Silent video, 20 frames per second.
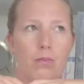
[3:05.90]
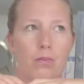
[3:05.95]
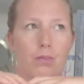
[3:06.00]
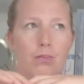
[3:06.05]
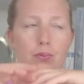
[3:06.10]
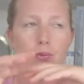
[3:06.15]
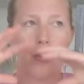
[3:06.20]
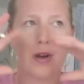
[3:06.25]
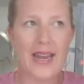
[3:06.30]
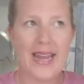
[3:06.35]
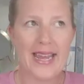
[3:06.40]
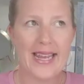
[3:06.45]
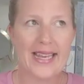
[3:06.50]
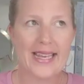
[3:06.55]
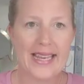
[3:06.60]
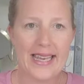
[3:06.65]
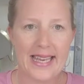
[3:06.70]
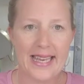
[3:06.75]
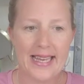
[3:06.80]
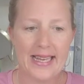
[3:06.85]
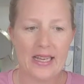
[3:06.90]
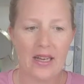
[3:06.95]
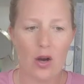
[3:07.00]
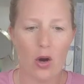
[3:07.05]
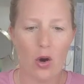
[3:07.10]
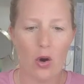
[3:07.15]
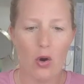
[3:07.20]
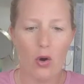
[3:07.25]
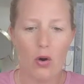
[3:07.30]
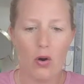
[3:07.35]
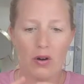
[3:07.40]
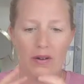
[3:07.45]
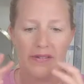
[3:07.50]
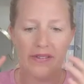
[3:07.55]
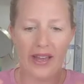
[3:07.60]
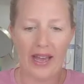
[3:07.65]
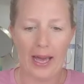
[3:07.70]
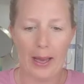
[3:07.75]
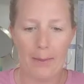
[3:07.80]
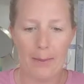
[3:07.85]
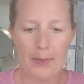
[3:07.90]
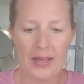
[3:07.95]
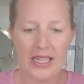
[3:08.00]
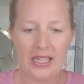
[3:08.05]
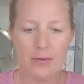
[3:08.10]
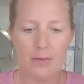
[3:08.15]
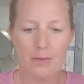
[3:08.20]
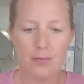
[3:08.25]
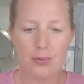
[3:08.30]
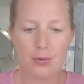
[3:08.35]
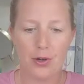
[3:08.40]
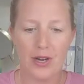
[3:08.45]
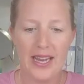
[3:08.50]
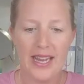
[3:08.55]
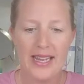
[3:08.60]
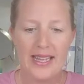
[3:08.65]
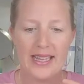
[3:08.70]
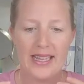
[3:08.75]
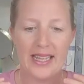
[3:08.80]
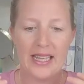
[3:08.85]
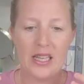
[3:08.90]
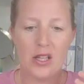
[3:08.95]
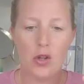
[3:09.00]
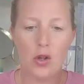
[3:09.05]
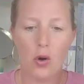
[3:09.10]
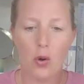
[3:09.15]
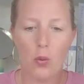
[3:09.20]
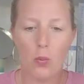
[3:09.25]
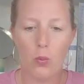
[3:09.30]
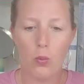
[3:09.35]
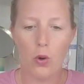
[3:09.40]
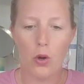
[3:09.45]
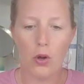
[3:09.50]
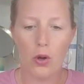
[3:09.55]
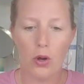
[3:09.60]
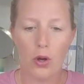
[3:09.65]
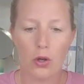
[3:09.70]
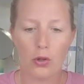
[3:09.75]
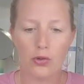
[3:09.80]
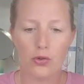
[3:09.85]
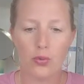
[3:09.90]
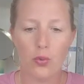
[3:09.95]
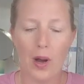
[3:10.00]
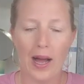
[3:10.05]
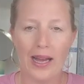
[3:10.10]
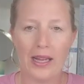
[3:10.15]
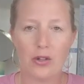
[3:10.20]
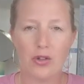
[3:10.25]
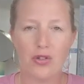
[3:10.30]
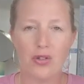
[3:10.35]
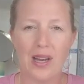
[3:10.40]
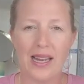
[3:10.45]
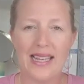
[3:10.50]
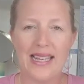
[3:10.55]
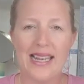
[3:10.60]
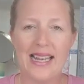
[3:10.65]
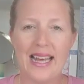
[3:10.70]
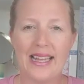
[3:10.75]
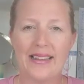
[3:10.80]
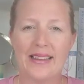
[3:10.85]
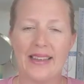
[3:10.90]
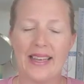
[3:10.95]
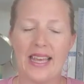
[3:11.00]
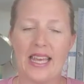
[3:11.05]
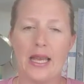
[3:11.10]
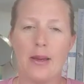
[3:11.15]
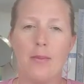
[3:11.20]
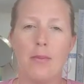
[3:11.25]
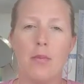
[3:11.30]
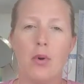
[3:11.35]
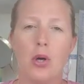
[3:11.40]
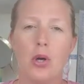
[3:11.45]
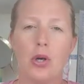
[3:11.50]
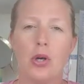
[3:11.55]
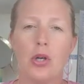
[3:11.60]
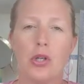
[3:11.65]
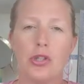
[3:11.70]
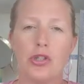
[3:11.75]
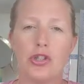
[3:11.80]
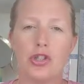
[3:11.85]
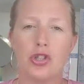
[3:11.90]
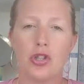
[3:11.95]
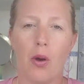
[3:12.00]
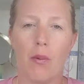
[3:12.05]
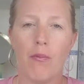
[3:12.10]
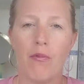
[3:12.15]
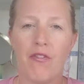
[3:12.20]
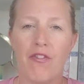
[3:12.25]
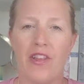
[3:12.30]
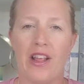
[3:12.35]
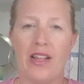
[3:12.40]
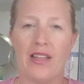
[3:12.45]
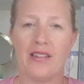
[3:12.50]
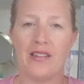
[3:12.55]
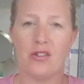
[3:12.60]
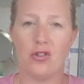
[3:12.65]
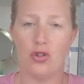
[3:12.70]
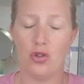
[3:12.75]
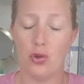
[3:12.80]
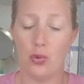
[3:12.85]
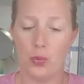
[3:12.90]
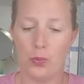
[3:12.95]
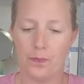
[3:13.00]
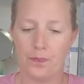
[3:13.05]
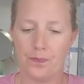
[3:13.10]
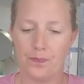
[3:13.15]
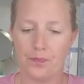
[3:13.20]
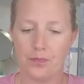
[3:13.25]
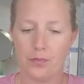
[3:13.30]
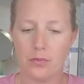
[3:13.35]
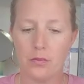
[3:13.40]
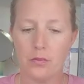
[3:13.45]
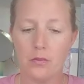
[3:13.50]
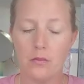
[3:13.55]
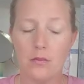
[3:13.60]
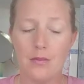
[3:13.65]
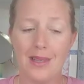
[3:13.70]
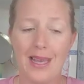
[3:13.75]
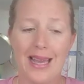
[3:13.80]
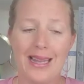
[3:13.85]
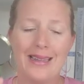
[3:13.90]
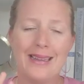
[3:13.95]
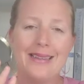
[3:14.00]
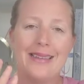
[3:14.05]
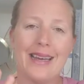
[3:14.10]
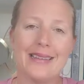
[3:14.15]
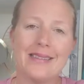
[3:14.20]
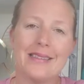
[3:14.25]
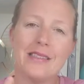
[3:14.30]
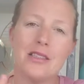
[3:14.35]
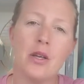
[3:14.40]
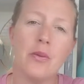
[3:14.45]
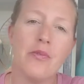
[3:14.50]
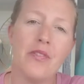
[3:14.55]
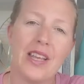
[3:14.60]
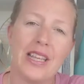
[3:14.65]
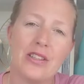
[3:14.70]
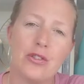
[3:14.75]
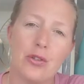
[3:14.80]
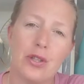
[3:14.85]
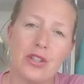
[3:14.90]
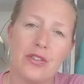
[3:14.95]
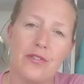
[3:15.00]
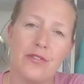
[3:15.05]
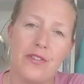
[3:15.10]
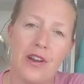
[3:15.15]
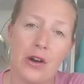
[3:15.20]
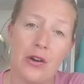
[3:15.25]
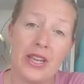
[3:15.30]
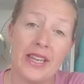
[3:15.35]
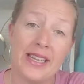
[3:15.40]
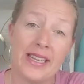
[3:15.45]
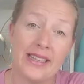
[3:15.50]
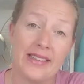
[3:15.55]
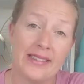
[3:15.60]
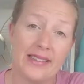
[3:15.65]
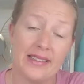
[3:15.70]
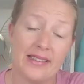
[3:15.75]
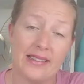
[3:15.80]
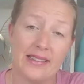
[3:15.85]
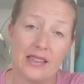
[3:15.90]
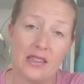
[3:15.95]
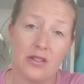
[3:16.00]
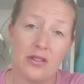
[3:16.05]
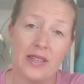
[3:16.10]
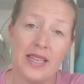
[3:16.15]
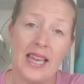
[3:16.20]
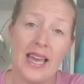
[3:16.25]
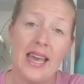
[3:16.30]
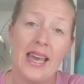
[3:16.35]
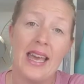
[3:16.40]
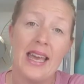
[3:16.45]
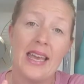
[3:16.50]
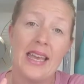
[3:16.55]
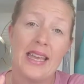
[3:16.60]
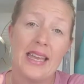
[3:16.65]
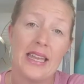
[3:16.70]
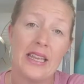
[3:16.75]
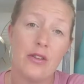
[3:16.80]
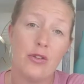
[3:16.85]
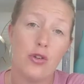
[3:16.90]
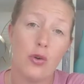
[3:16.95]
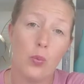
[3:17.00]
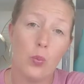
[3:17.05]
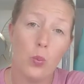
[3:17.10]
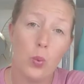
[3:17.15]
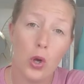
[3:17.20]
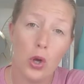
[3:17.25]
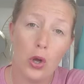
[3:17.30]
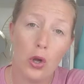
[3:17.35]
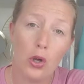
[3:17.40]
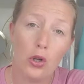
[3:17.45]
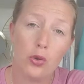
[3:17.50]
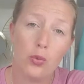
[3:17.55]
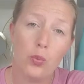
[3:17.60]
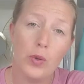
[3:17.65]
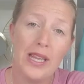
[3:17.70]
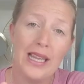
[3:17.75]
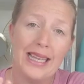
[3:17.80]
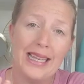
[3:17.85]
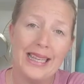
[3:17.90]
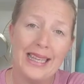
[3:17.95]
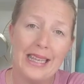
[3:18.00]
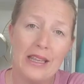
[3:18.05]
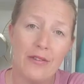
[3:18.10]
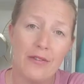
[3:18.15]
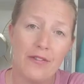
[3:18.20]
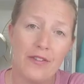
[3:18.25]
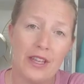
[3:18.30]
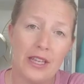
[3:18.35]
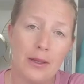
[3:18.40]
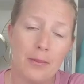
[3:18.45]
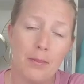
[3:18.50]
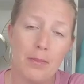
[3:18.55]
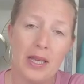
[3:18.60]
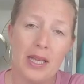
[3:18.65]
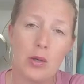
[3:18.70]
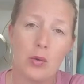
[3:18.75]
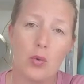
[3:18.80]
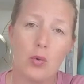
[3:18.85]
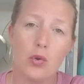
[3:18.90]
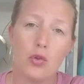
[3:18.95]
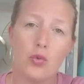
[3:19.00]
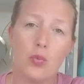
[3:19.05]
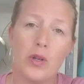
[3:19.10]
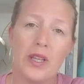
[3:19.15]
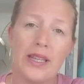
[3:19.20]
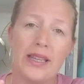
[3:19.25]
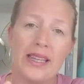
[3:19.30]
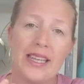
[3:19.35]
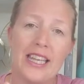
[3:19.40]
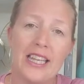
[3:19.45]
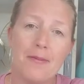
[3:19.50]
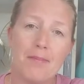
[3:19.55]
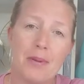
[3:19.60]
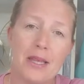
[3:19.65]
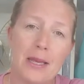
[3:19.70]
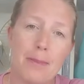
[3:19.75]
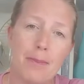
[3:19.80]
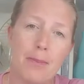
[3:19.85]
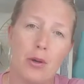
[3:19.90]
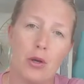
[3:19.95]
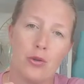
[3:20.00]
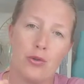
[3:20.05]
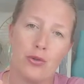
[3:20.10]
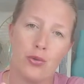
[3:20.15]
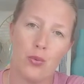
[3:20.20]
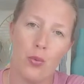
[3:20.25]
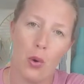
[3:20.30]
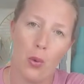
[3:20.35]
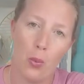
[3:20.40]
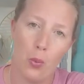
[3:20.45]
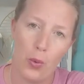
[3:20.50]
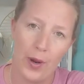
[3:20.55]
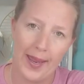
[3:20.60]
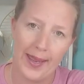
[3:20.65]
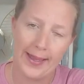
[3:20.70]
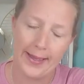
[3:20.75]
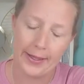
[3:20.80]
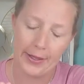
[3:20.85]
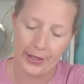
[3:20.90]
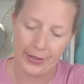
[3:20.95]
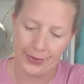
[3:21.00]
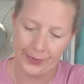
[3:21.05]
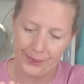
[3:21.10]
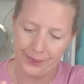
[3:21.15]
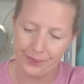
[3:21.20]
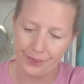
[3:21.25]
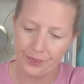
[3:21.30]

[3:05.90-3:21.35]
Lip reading: breaking old habit, breaking your world to actually let emerge something new. And that something new is very necessary in the world we live in, because we need people to awaken.